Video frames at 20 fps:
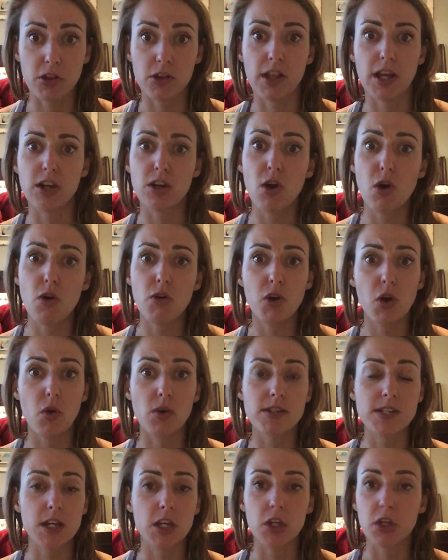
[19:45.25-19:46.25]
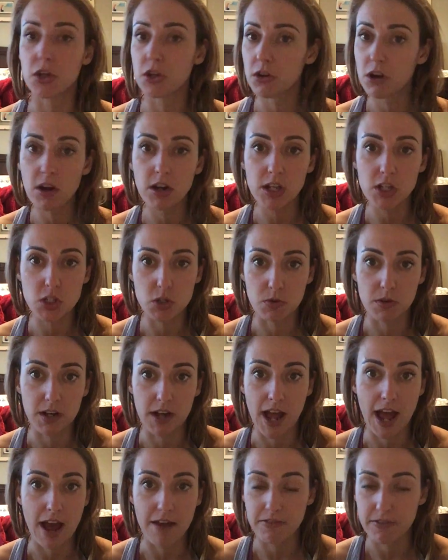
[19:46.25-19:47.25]
They're like, no, it's like, you're already doing
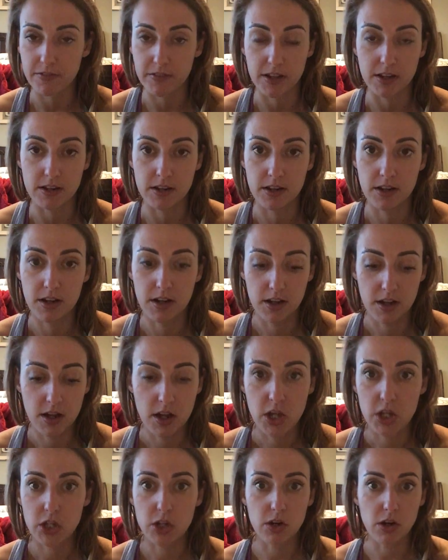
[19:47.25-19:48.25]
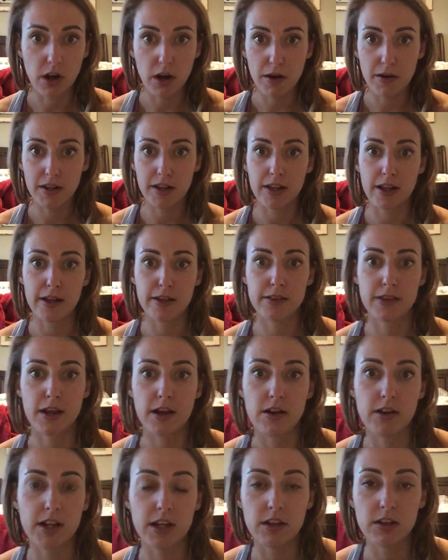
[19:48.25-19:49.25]
half of it. You're already
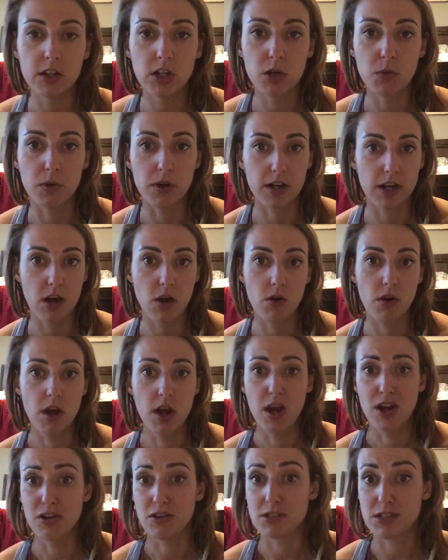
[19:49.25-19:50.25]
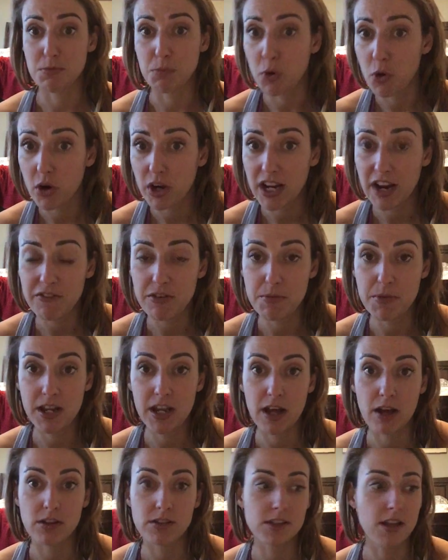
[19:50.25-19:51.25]
there killing your workout. You're supporting
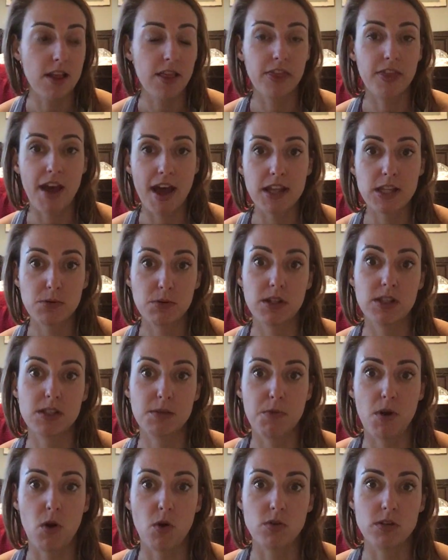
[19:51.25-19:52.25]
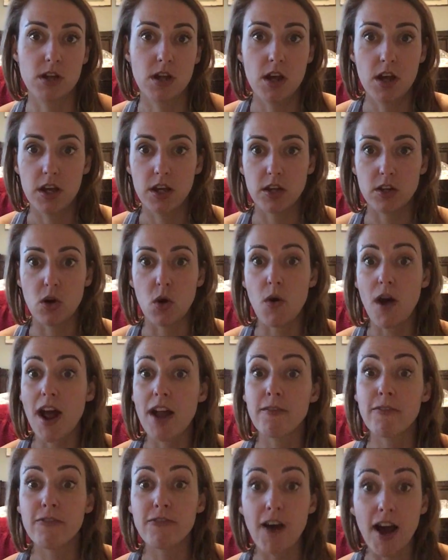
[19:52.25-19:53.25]
everybody else. That's what it's about,
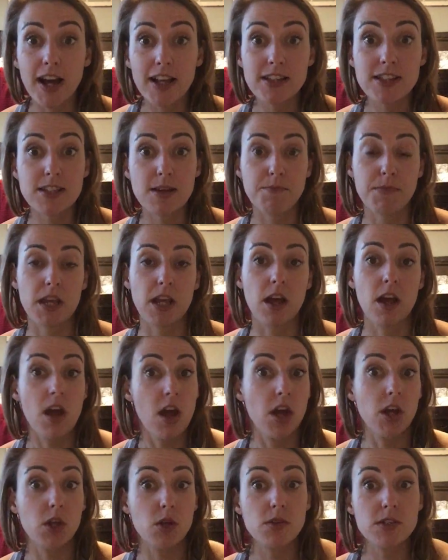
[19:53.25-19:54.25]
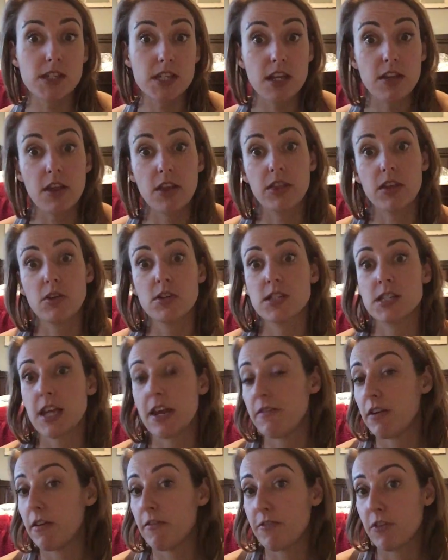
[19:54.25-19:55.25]
and find something. You see that they're
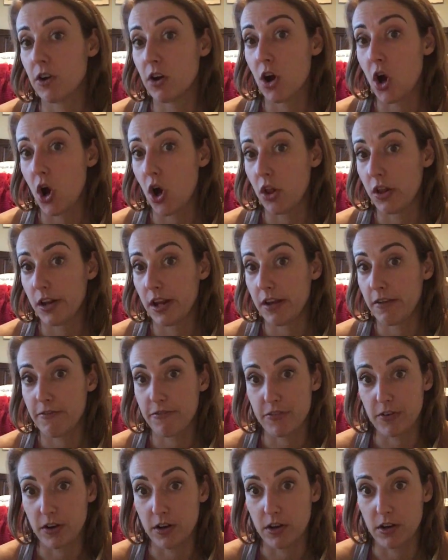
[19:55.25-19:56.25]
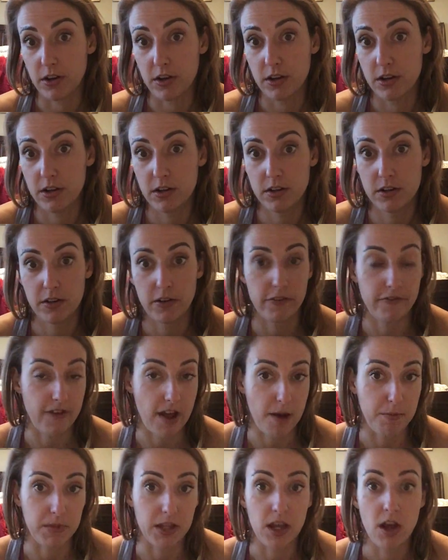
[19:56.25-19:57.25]
saving for a holiday for their
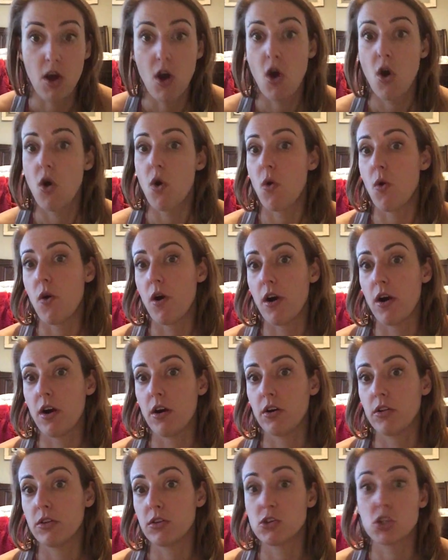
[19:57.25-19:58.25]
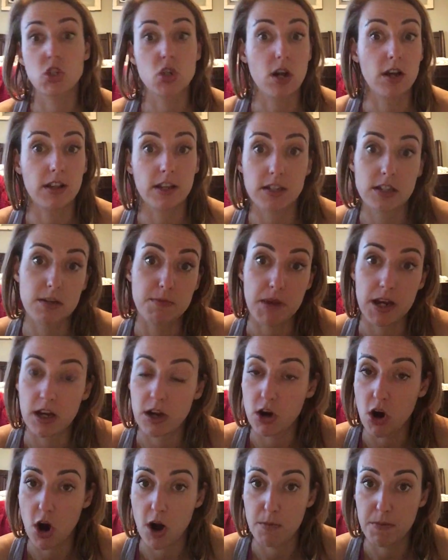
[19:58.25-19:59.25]
family, or they're struggling to make a
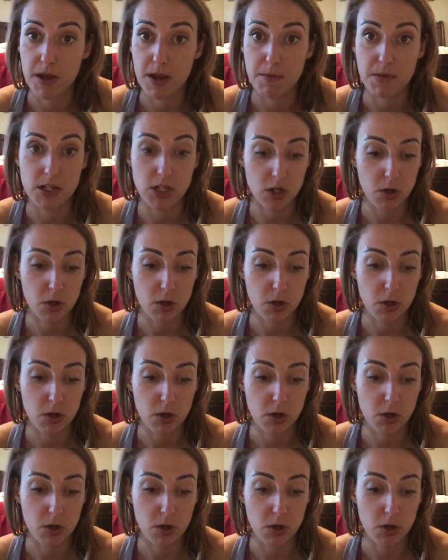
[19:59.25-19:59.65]
car payment.